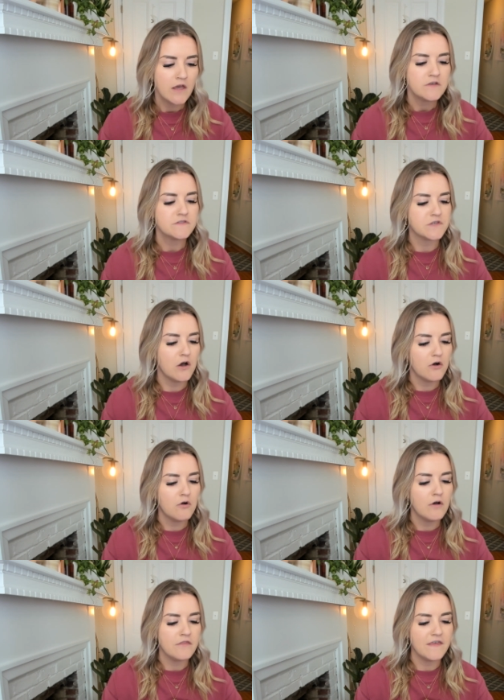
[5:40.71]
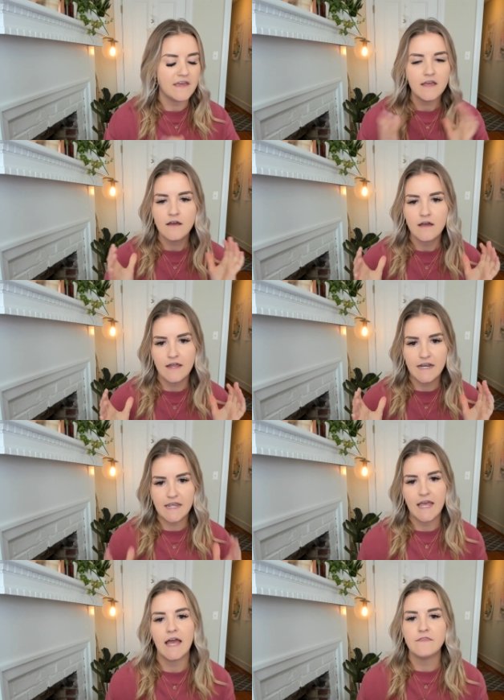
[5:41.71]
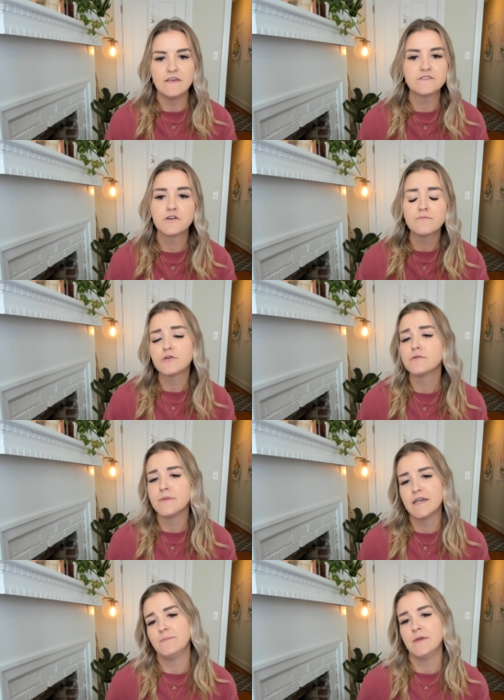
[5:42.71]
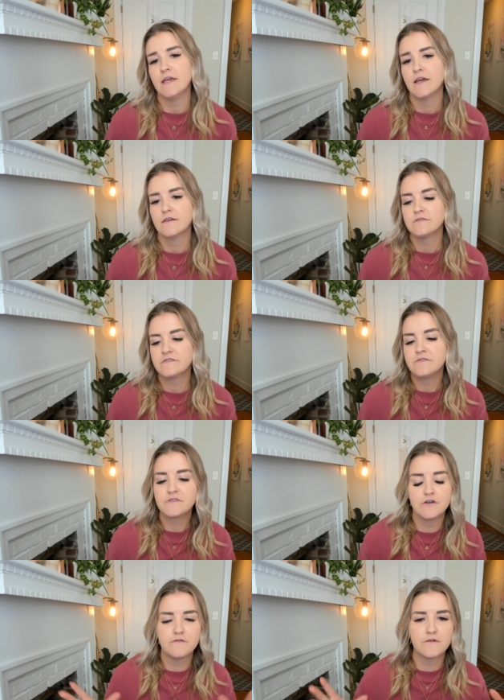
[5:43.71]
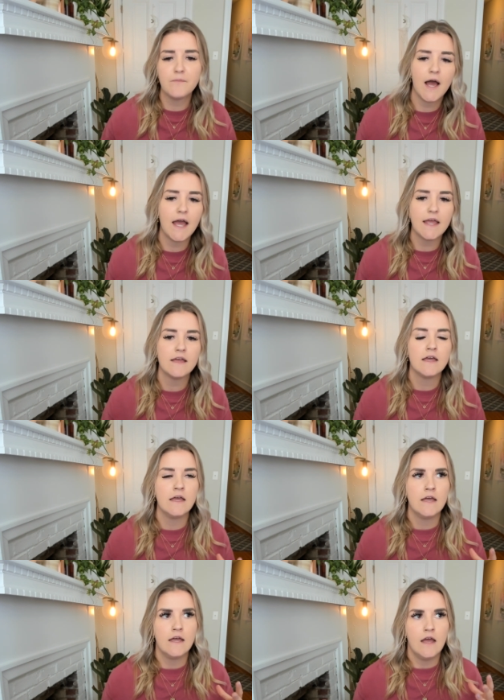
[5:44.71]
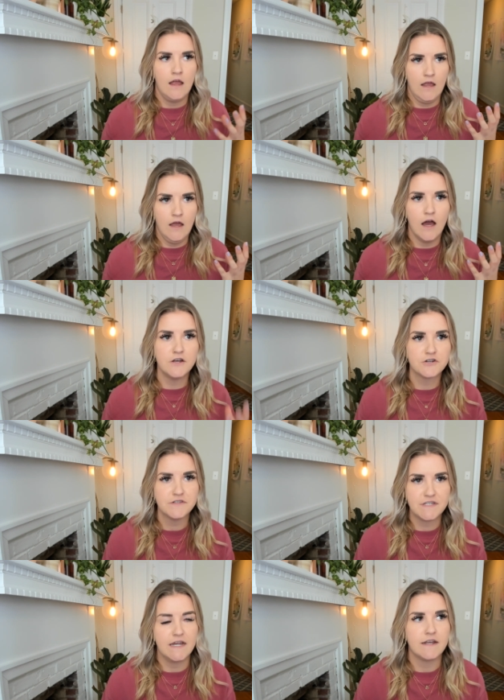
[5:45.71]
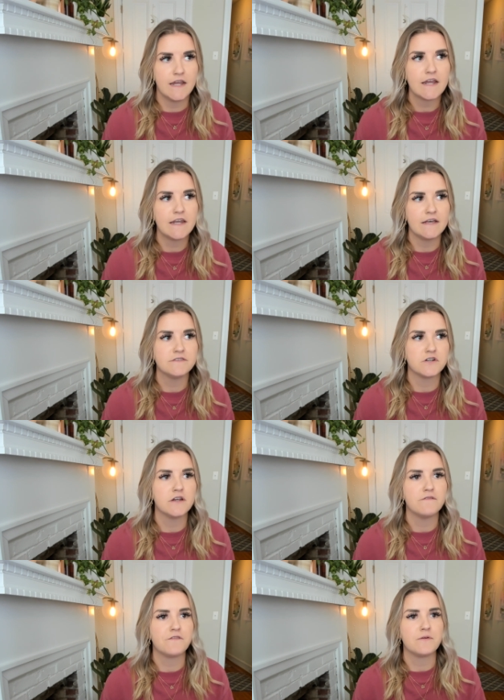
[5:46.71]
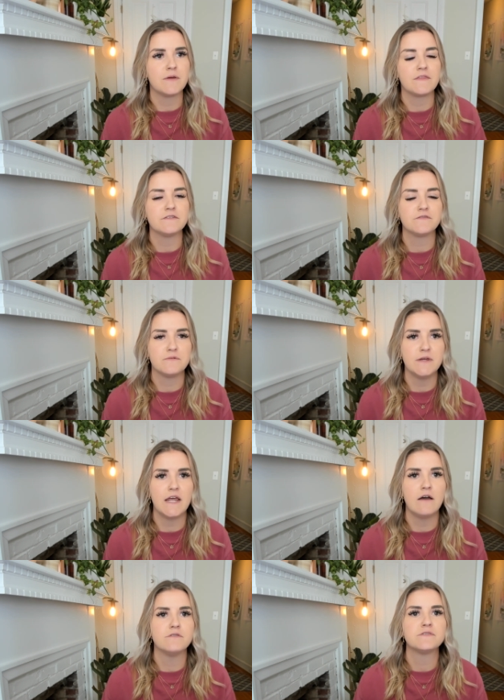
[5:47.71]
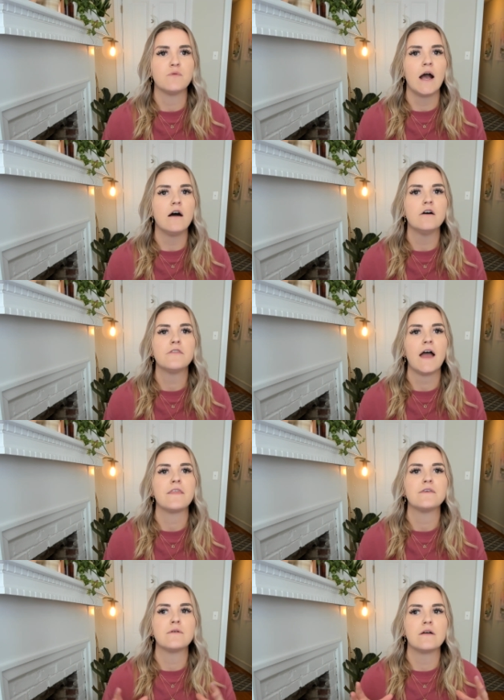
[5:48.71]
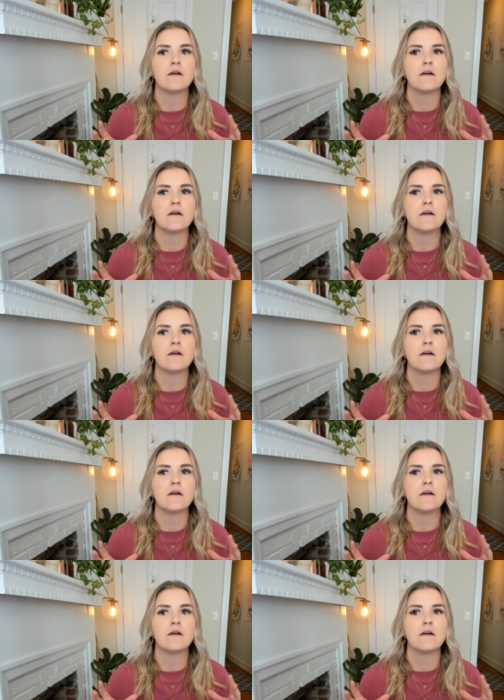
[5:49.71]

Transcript: So, the, and again, these are mermaid beings. So, for my understanding, and yes, they're confirming this for me now as well, that